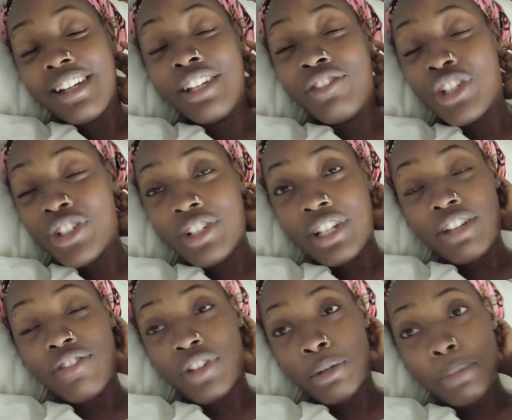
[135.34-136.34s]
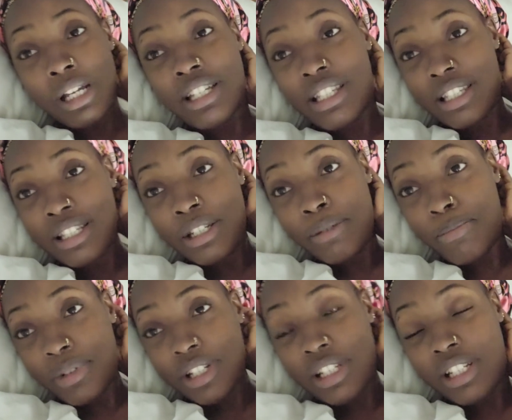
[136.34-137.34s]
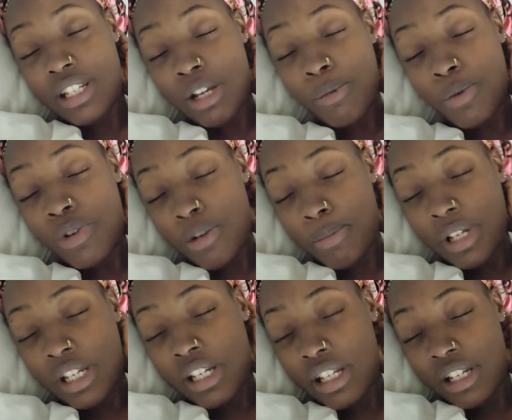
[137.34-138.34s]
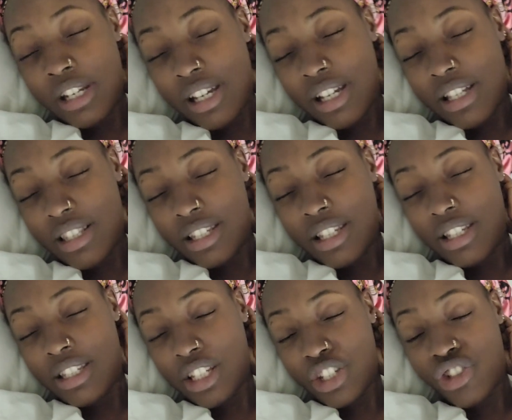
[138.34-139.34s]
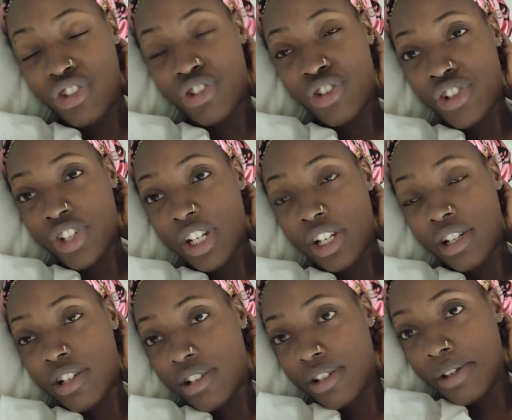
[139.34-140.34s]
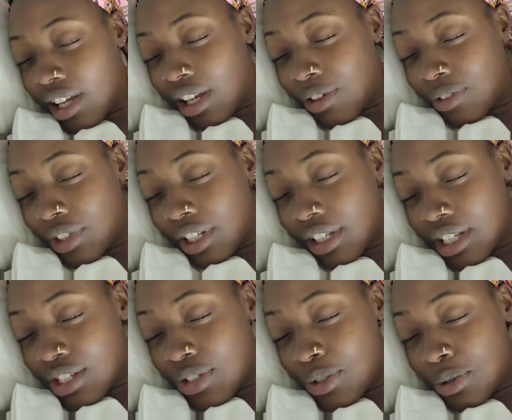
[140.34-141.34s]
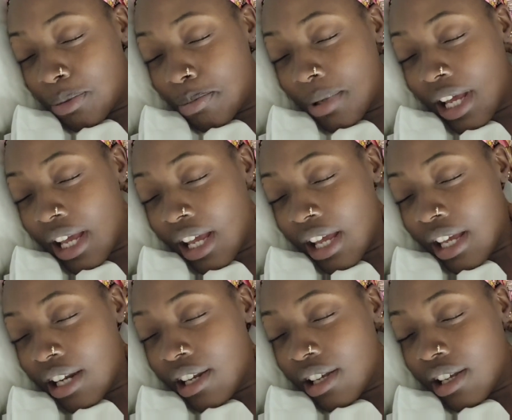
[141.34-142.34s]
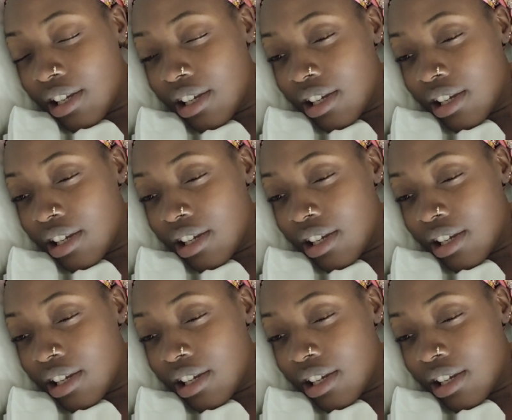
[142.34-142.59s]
eventually I fell back asleep. And then I woke up again at 6.30. I don't think that's too bad.